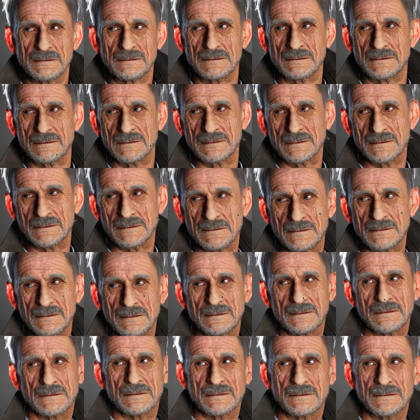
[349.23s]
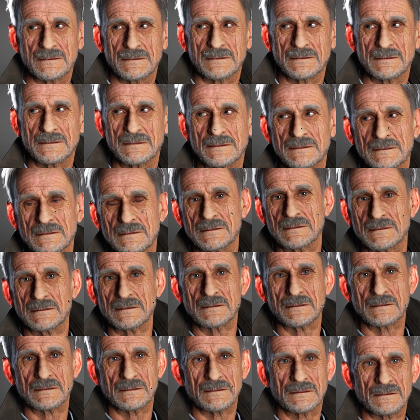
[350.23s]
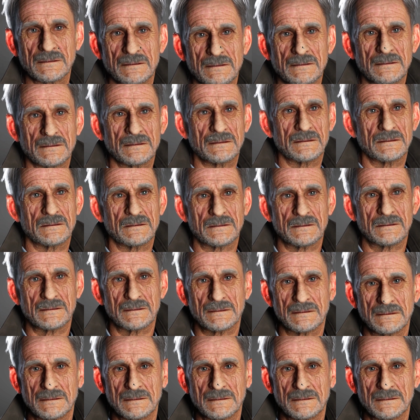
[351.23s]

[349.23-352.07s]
you can see it right there you know, isn't that amazing?